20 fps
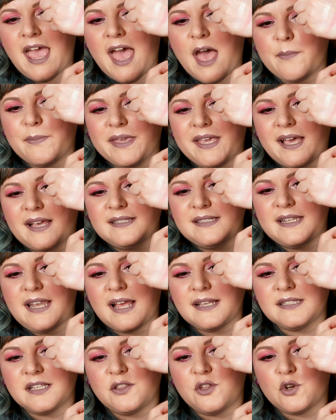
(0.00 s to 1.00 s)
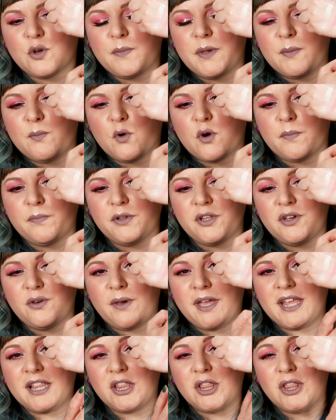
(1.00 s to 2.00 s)
And because it has a little bit more blue,
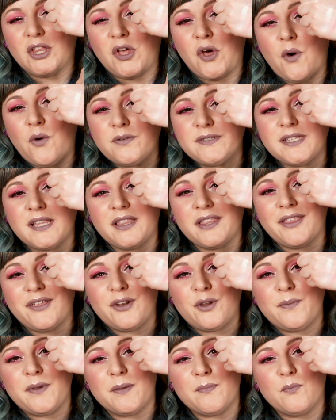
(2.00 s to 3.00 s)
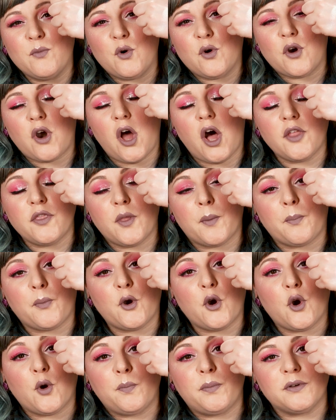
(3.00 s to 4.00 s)
it goes a little bit more on the
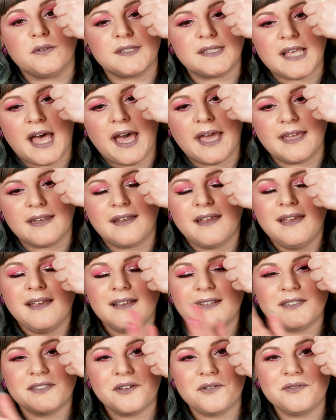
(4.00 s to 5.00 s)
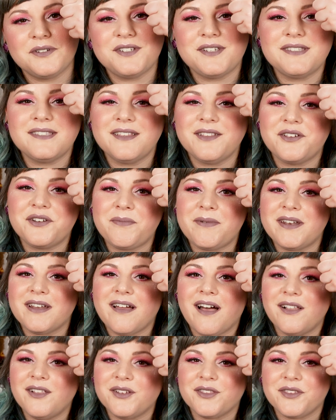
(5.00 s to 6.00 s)
purple side. So just a little bit of
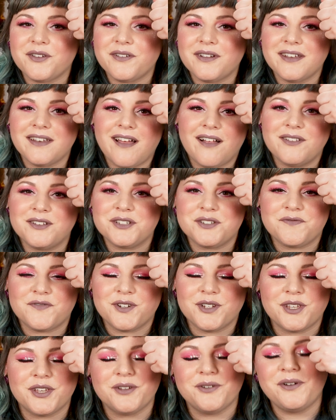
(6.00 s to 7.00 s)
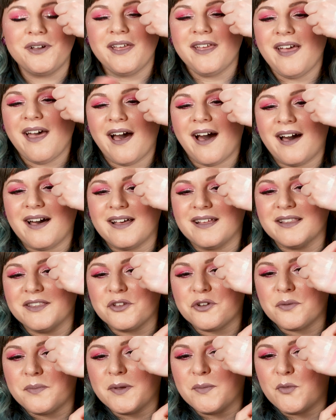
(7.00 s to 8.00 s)
color theory knowledge for you. A
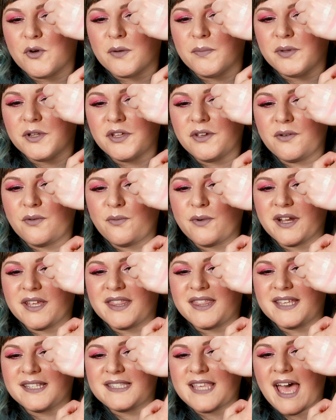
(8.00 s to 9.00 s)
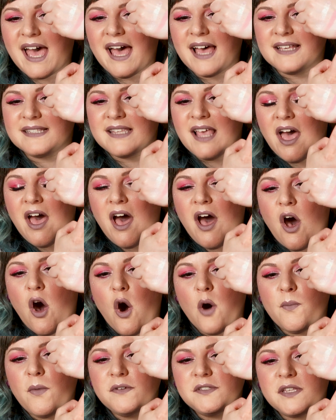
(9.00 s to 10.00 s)
little bit more blue, where this has
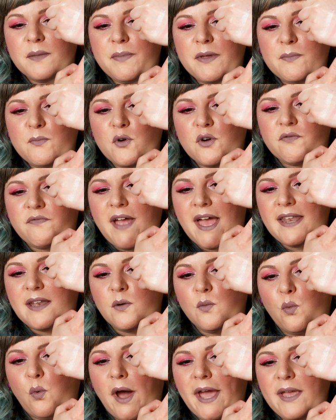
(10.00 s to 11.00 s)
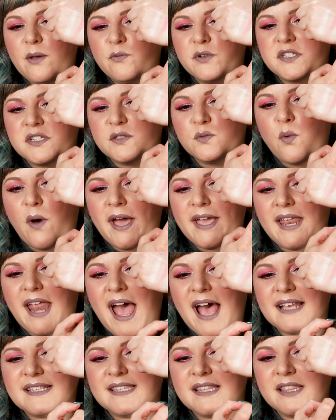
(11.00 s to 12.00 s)
almost a bit more red and white, which is why it
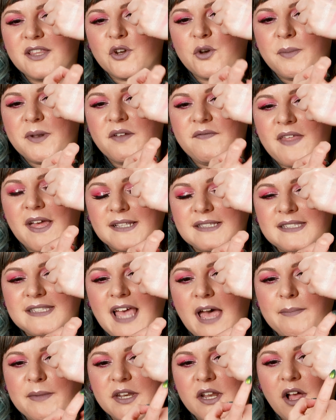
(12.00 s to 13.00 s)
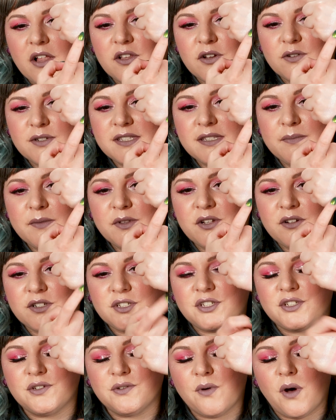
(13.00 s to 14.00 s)
has a little bit of that salmon color, similar
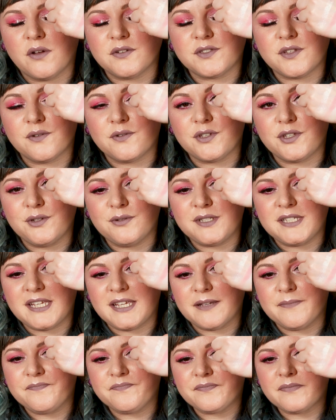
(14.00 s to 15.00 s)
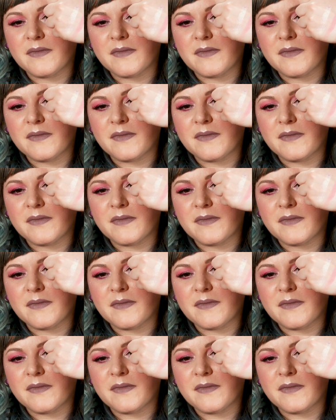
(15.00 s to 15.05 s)
to also QT.